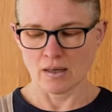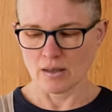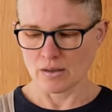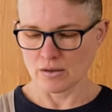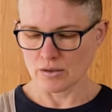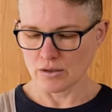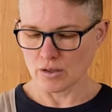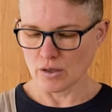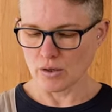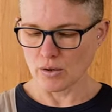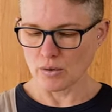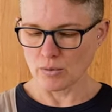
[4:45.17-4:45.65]

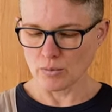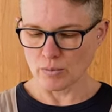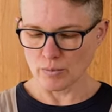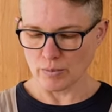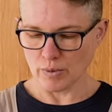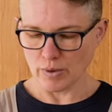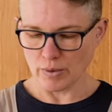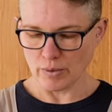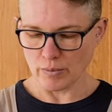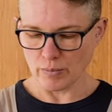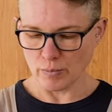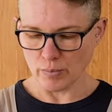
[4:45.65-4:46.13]
So
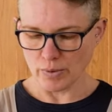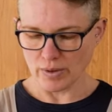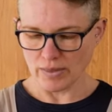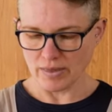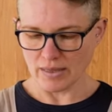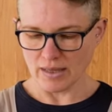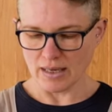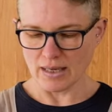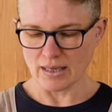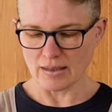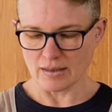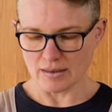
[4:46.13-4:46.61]

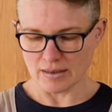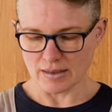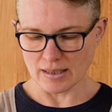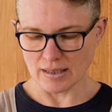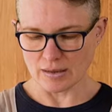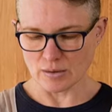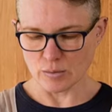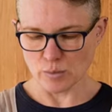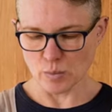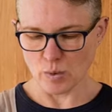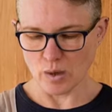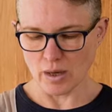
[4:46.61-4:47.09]
with this,
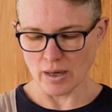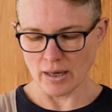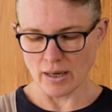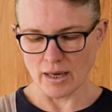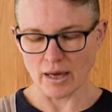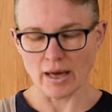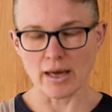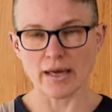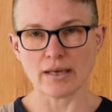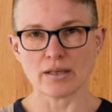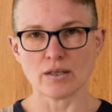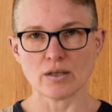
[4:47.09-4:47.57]
that's why
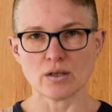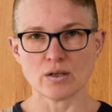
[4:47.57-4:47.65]
I